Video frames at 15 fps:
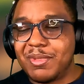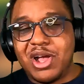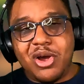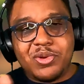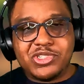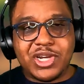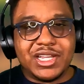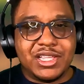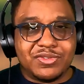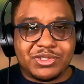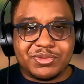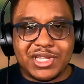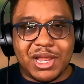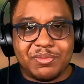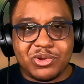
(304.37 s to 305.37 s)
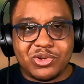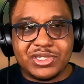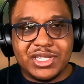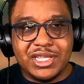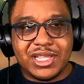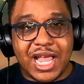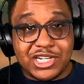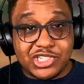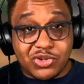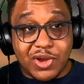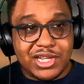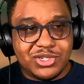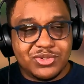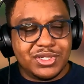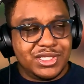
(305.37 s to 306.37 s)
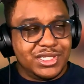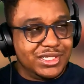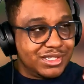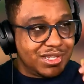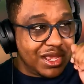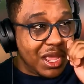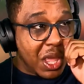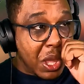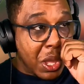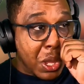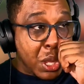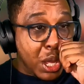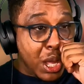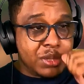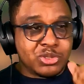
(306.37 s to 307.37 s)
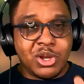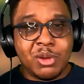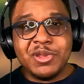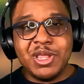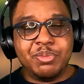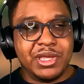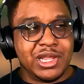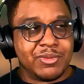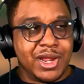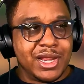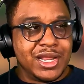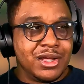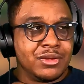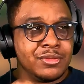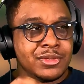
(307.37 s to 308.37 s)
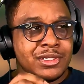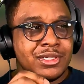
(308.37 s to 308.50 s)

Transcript: I always try to give some type of critique. I try to at least. So I'm nitpicking right now.